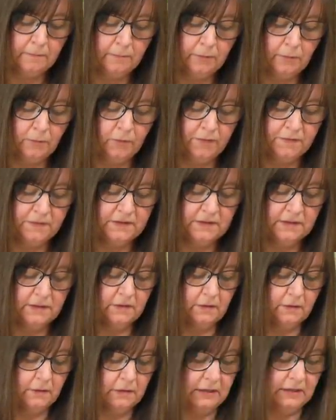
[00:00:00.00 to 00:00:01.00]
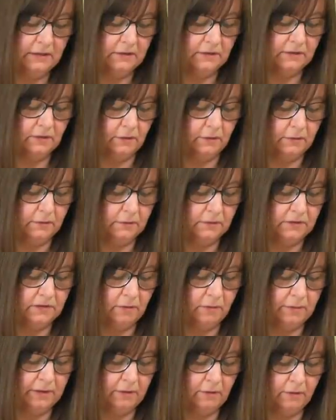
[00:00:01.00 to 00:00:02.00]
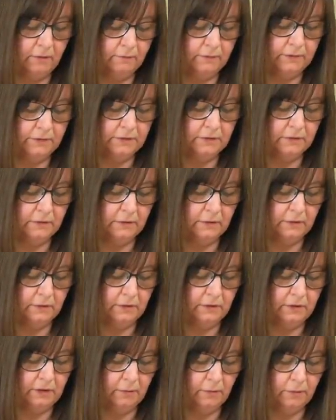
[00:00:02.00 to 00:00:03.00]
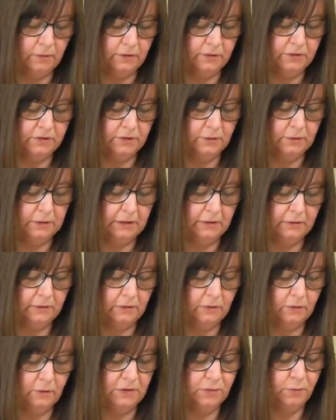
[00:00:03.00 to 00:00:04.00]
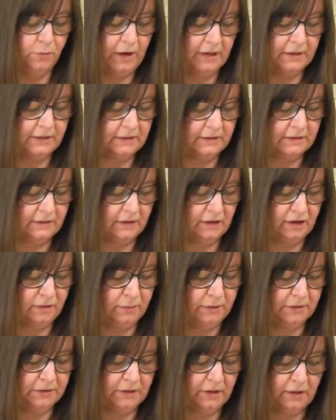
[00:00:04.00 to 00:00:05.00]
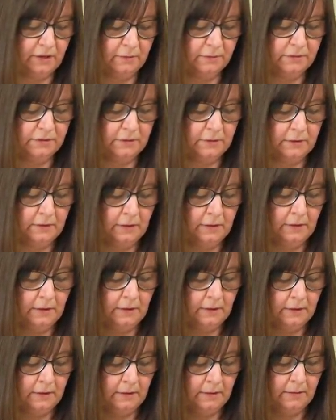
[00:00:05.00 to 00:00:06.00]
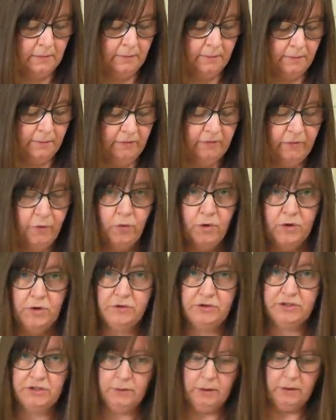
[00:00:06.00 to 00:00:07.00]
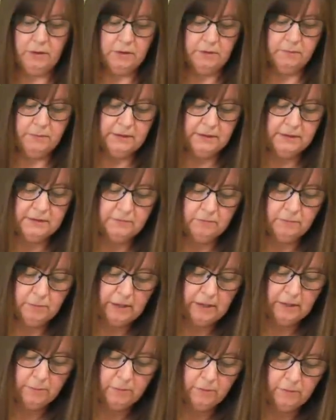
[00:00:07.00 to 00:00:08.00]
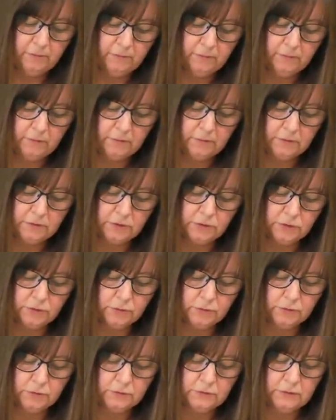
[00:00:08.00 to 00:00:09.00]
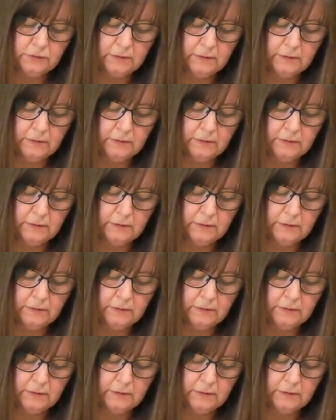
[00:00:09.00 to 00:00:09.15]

but once it's on, it's on. So be confident that you know what you're doing. You can always practice a couple of times before you do it on a piece of paper if you're not sure.